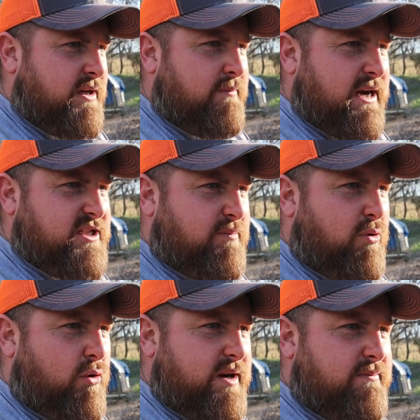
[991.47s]
my
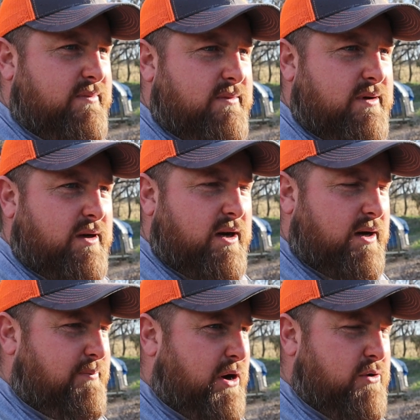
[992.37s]
supporting
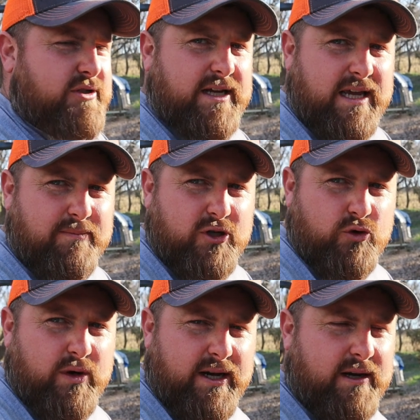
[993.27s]
uh, post in
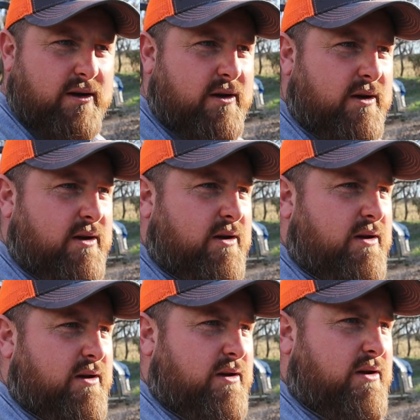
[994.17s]
between
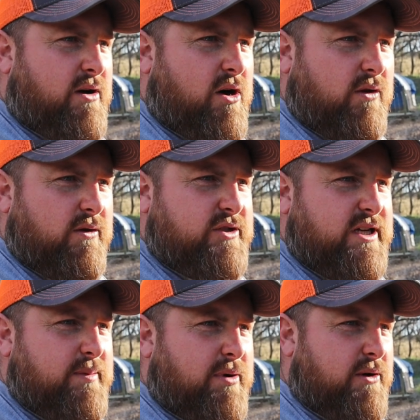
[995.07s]
all those
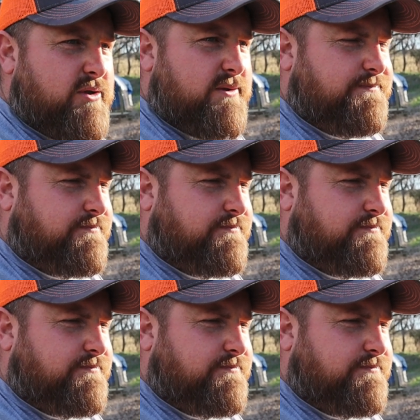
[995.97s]
T-posts.